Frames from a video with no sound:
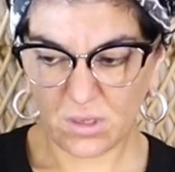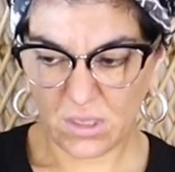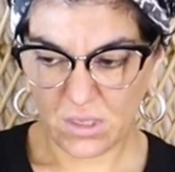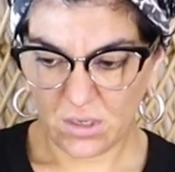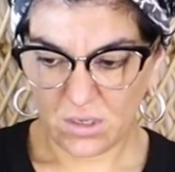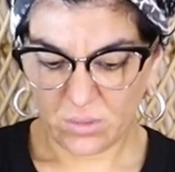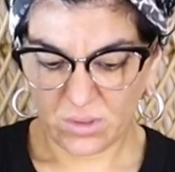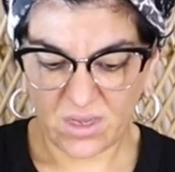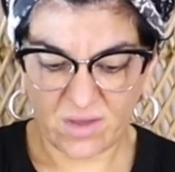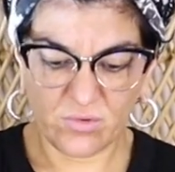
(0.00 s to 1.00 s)
I'm
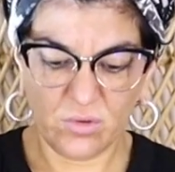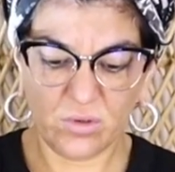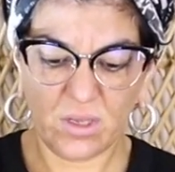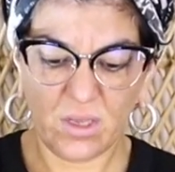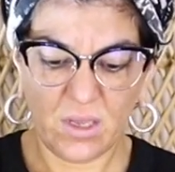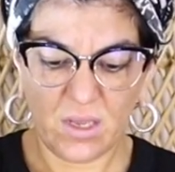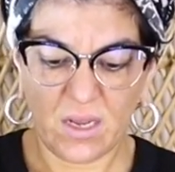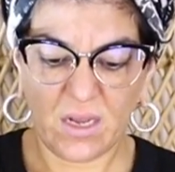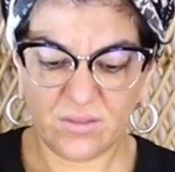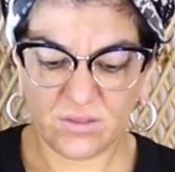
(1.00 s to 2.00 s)
going to have a look
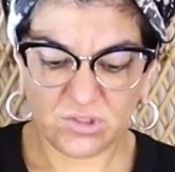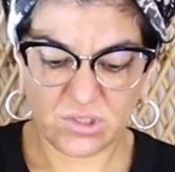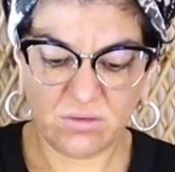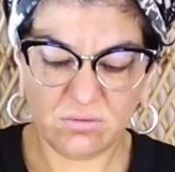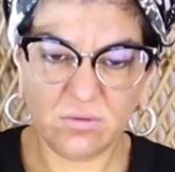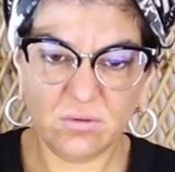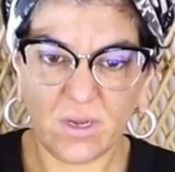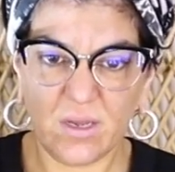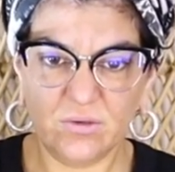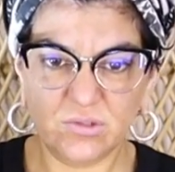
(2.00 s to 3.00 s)
at the general
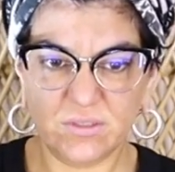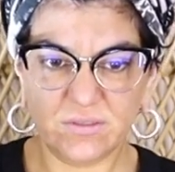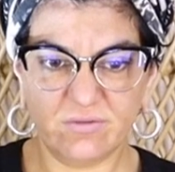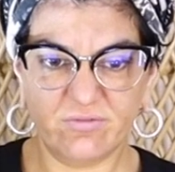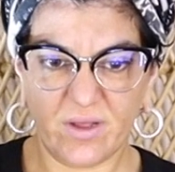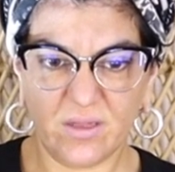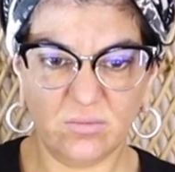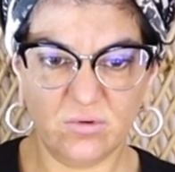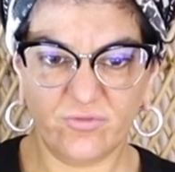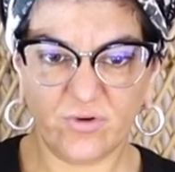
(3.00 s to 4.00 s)
energies
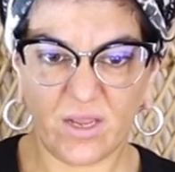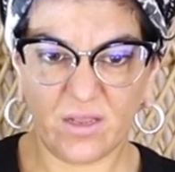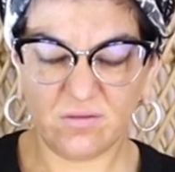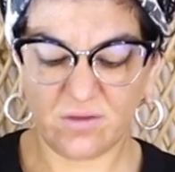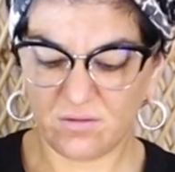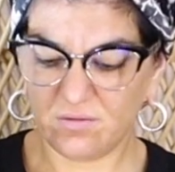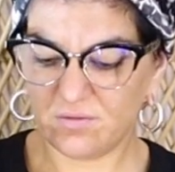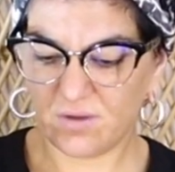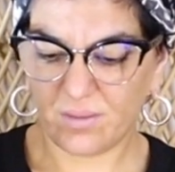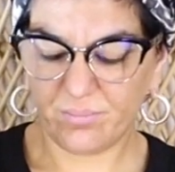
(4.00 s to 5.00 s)
available for Cancer at this
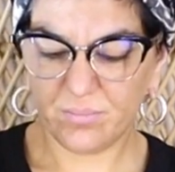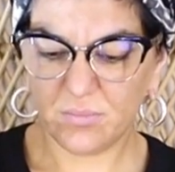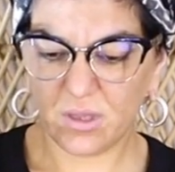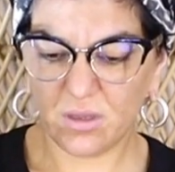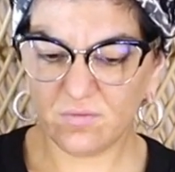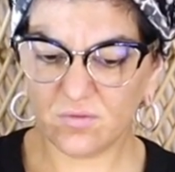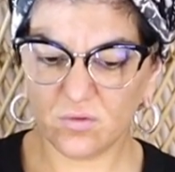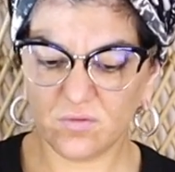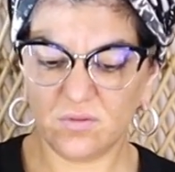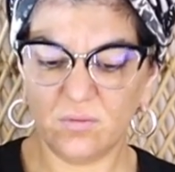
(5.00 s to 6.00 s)
time. King of
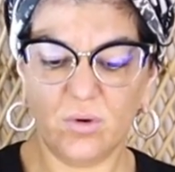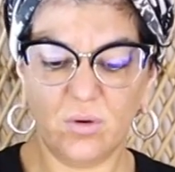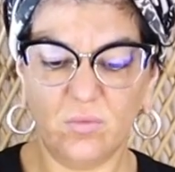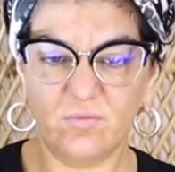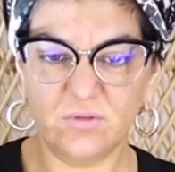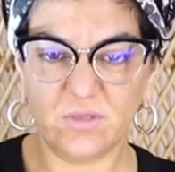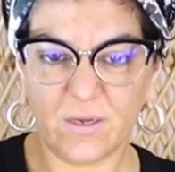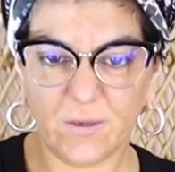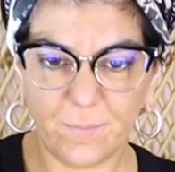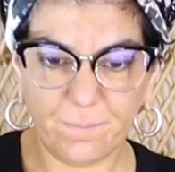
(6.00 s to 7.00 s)
Swords at the bottom of the deck.